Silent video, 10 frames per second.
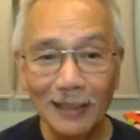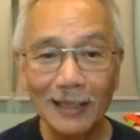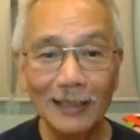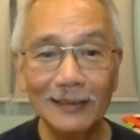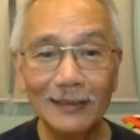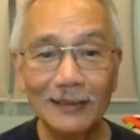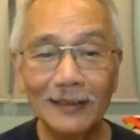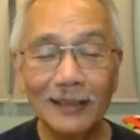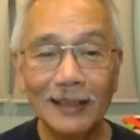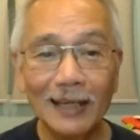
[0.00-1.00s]
and and
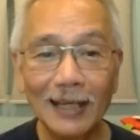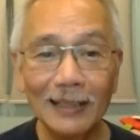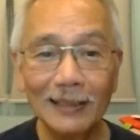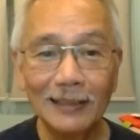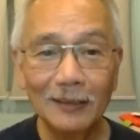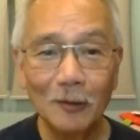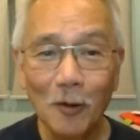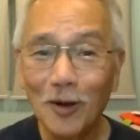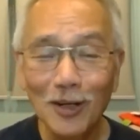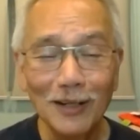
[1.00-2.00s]
and
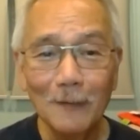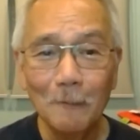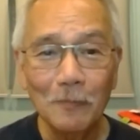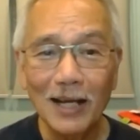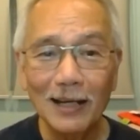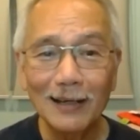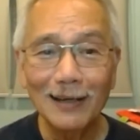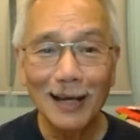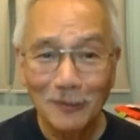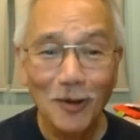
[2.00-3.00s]
all
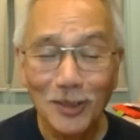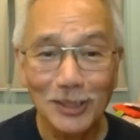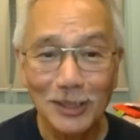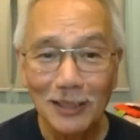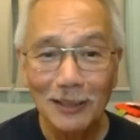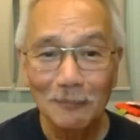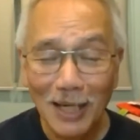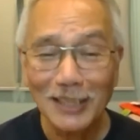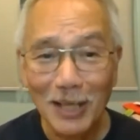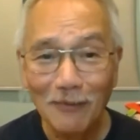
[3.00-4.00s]
uh,
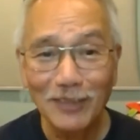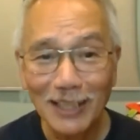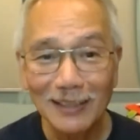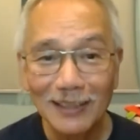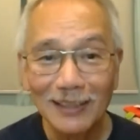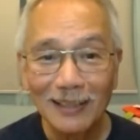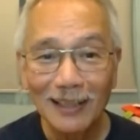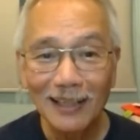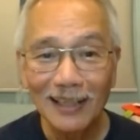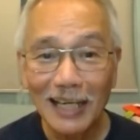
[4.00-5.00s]
adults must have
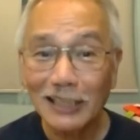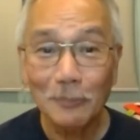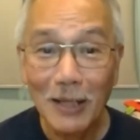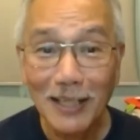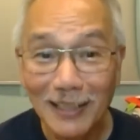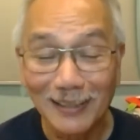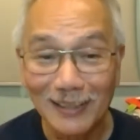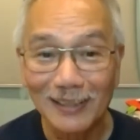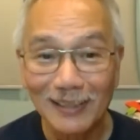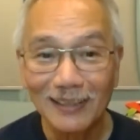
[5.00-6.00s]
that uh,
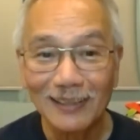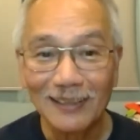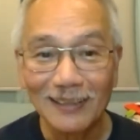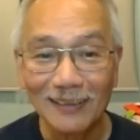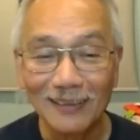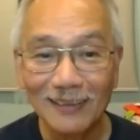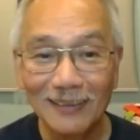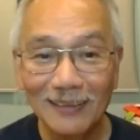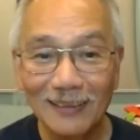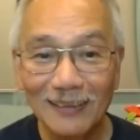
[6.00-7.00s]
experience.
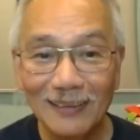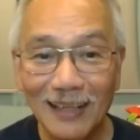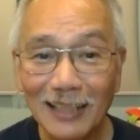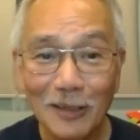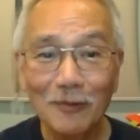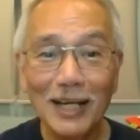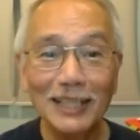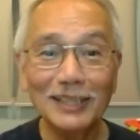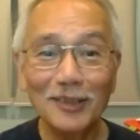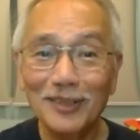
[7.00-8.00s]

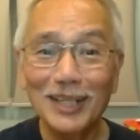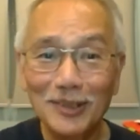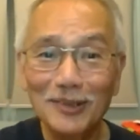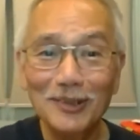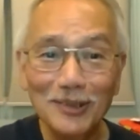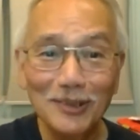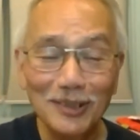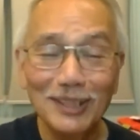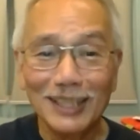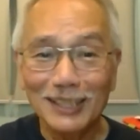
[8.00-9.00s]
Otherwise, okay, you,
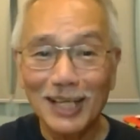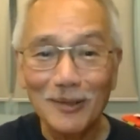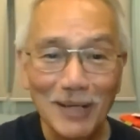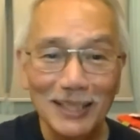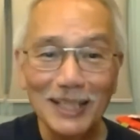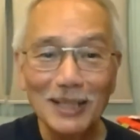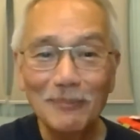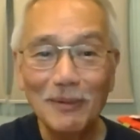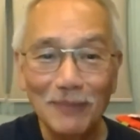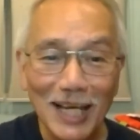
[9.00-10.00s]
you're
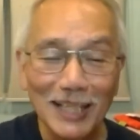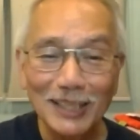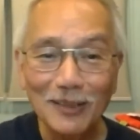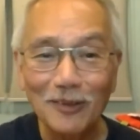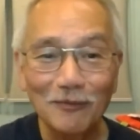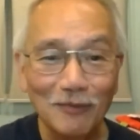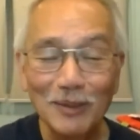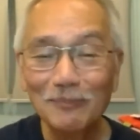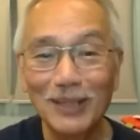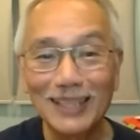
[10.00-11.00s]
sacramentally baptized and
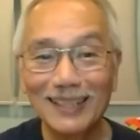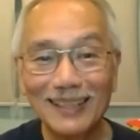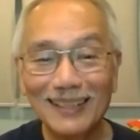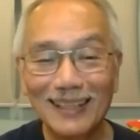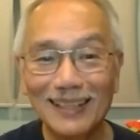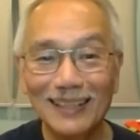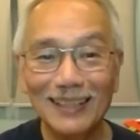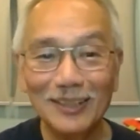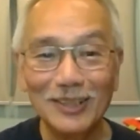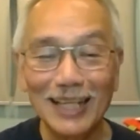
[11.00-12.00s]
confirmed, but
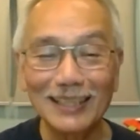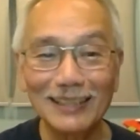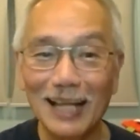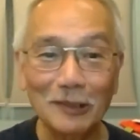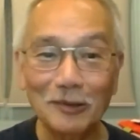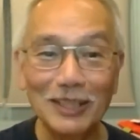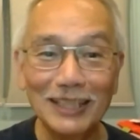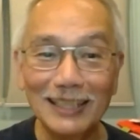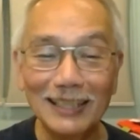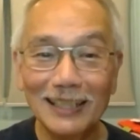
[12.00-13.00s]
you're not
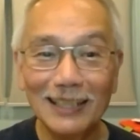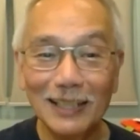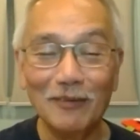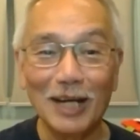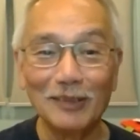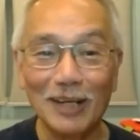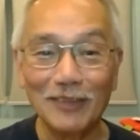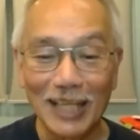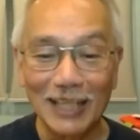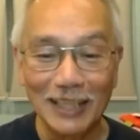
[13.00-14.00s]
actually living
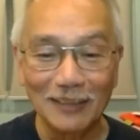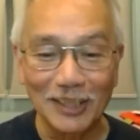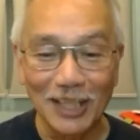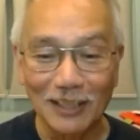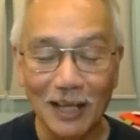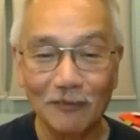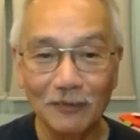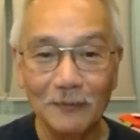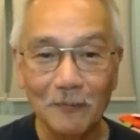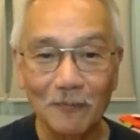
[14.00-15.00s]
out the authentic Christian
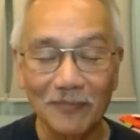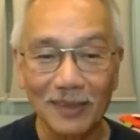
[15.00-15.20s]
life.